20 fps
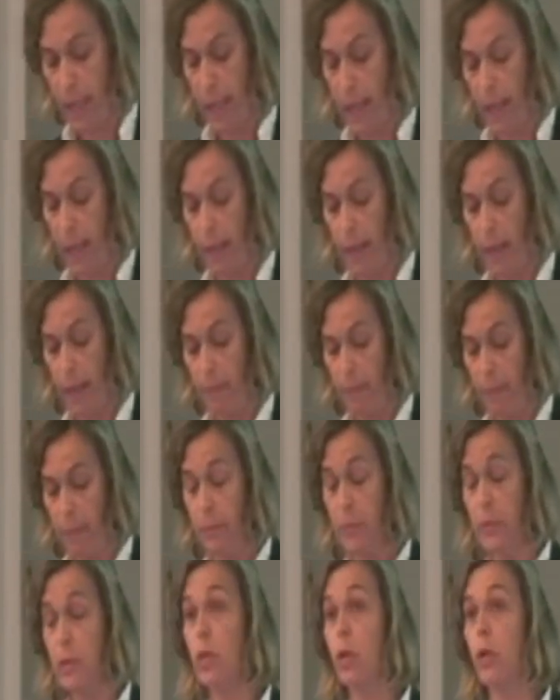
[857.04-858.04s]

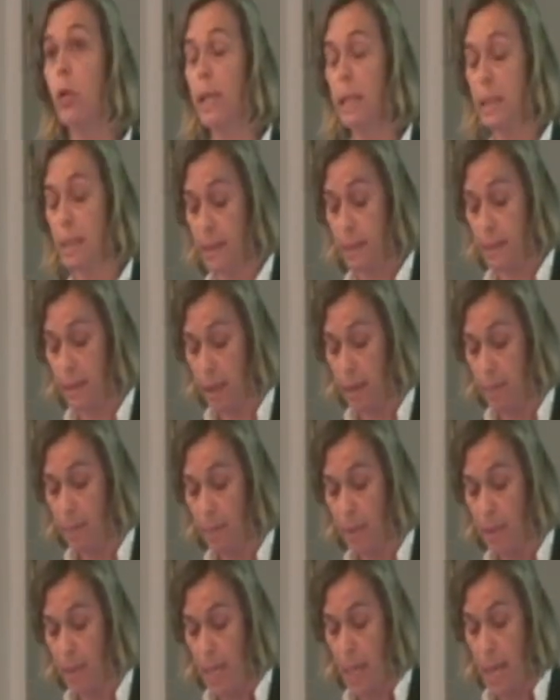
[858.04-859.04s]
So in
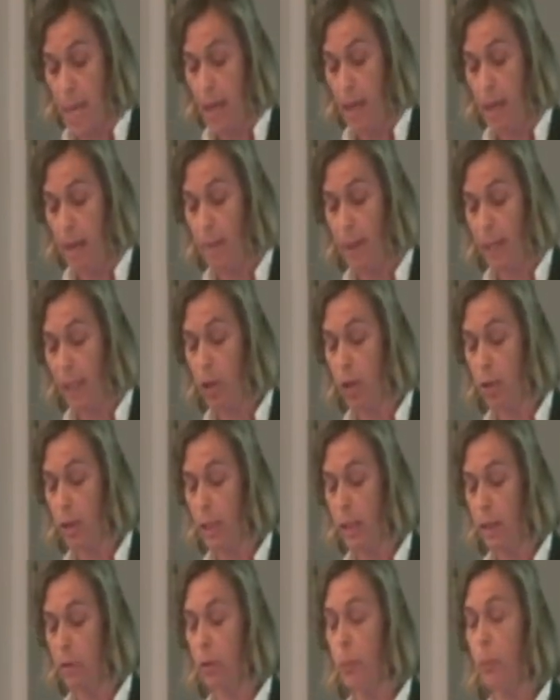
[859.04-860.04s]
sum, by
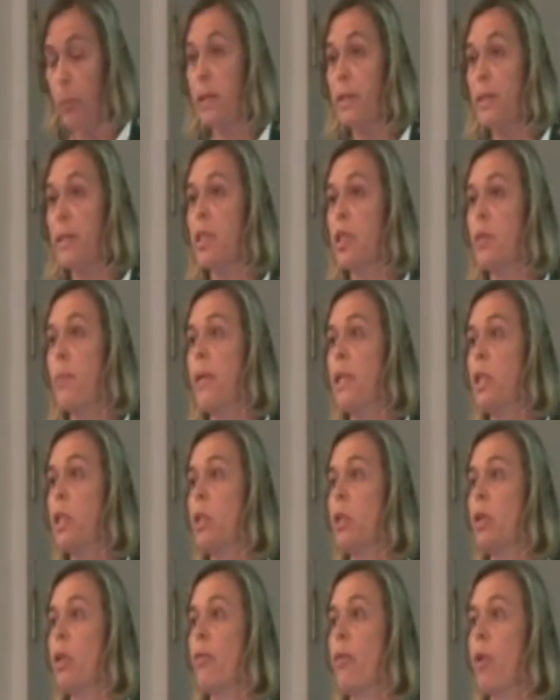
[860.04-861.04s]
calling on the
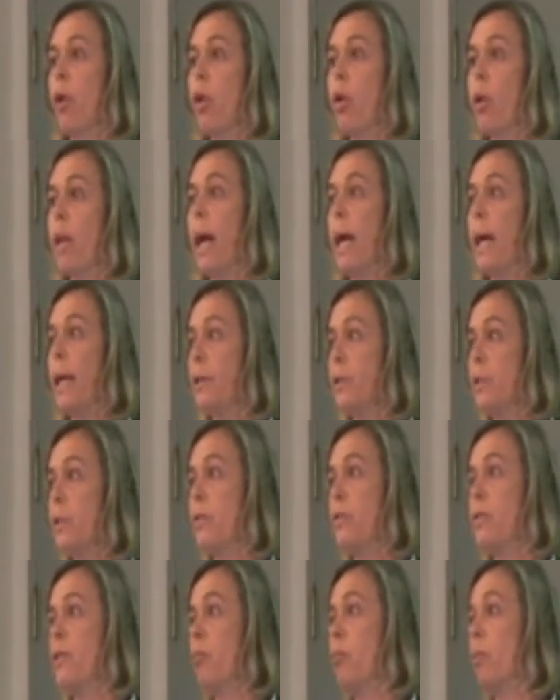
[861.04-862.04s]
participation of all
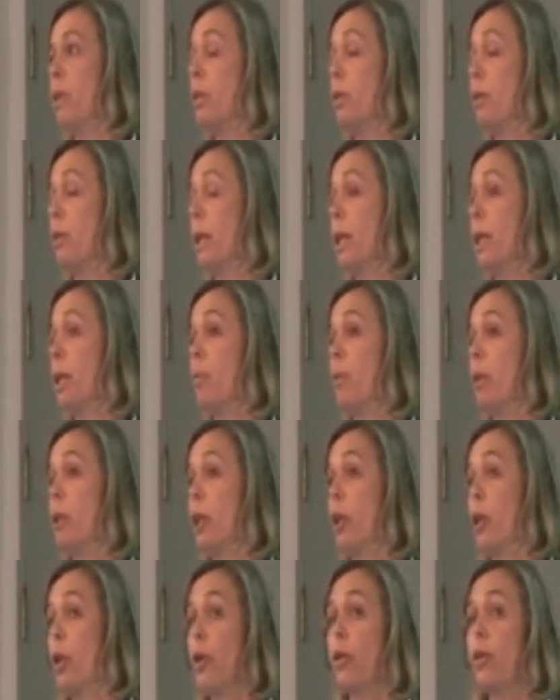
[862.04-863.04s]
actors, and we're talking
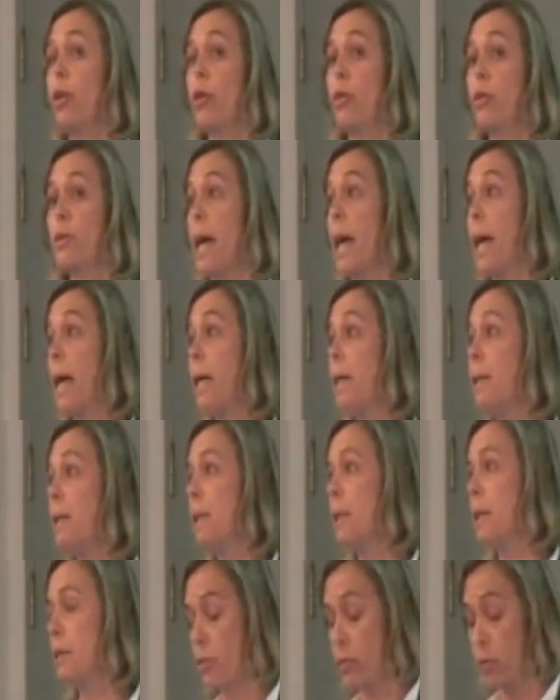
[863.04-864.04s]
about learners and
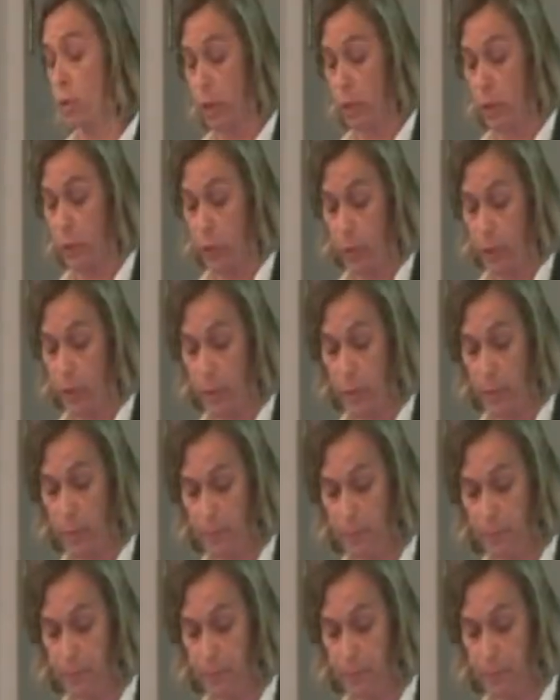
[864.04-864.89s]
instructors,